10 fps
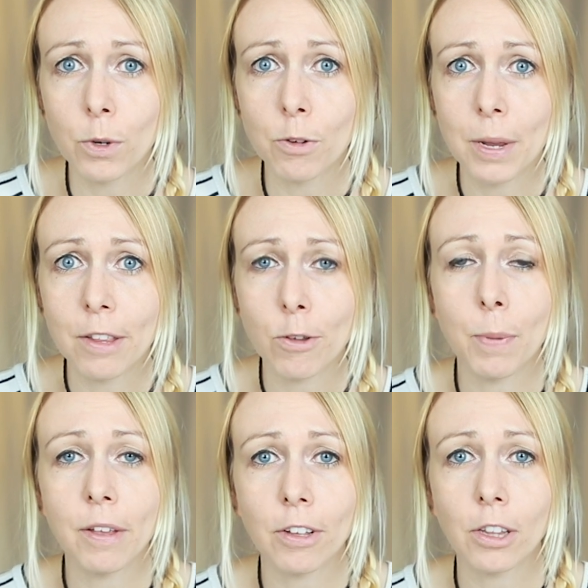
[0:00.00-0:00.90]
which means you
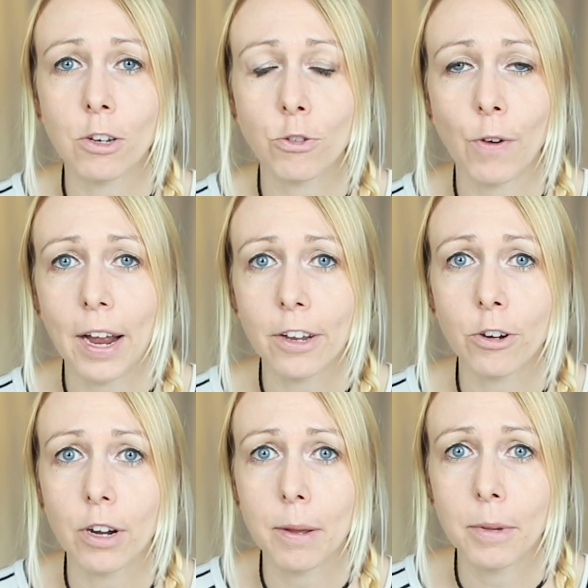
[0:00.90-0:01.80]
basically drag
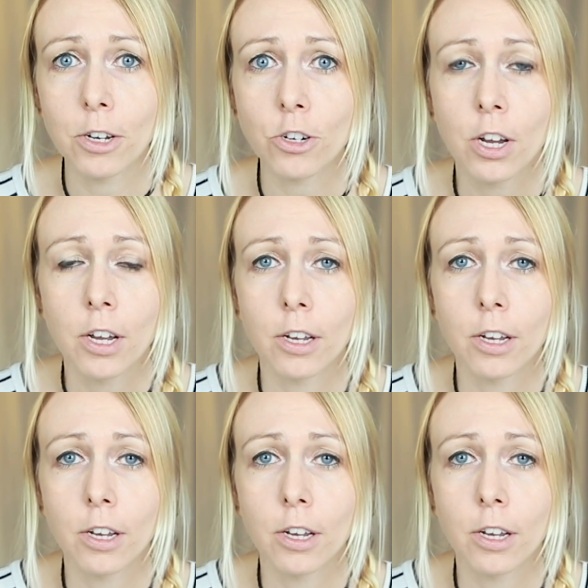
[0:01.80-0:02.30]
your image